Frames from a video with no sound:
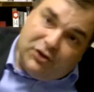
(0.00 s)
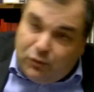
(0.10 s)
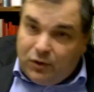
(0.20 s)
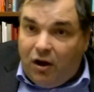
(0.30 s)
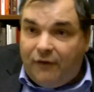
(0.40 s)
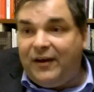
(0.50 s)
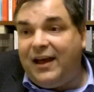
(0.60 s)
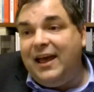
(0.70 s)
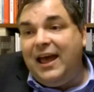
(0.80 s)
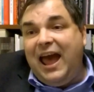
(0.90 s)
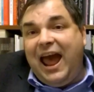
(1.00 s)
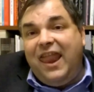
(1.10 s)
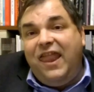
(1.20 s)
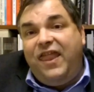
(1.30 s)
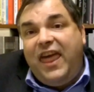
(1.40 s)
it to an offer,
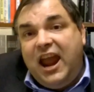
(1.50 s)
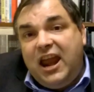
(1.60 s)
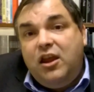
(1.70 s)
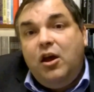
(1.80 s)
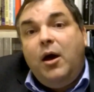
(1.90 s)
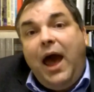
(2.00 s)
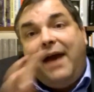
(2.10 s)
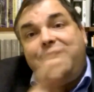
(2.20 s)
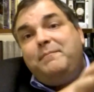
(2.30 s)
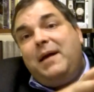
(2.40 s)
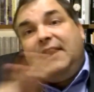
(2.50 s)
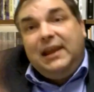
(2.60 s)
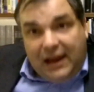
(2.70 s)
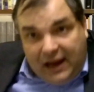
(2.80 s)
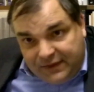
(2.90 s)
and then have
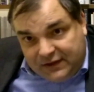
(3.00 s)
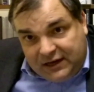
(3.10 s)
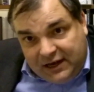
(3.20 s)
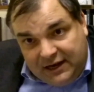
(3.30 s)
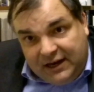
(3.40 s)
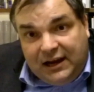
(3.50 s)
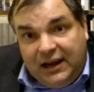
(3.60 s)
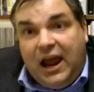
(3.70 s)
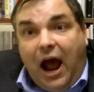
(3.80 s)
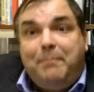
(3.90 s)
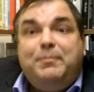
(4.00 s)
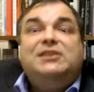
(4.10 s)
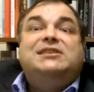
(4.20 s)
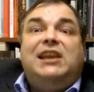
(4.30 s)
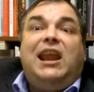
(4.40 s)
money in the in a, in a up your
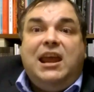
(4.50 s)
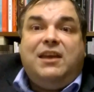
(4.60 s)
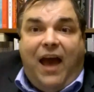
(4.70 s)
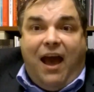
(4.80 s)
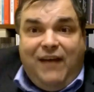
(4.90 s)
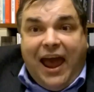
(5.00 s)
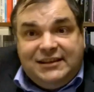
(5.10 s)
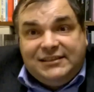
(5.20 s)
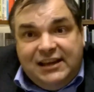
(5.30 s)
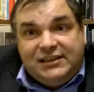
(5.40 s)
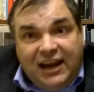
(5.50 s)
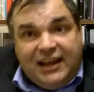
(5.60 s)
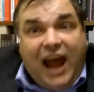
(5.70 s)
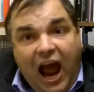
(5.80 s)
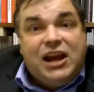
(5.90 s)
sleeve. Have access to
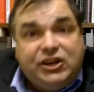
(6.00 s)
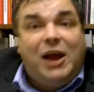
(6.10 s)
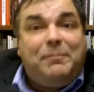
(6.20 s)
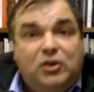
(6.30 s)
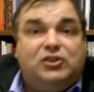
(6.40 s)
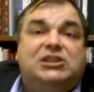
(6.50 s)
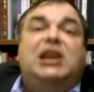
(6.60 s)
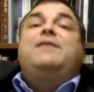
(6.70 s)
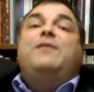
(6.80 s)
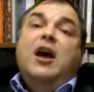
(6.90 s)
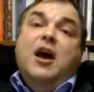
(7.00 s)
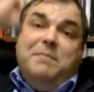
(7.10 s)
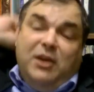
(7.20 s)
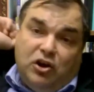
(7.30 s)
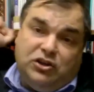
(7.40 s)
cash up your sleeve
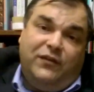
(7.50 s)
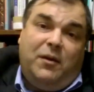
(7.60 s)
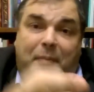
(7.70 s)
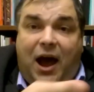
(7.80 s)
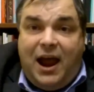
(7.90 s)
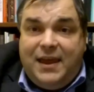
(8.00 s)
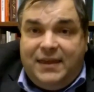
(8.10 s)
because if you buy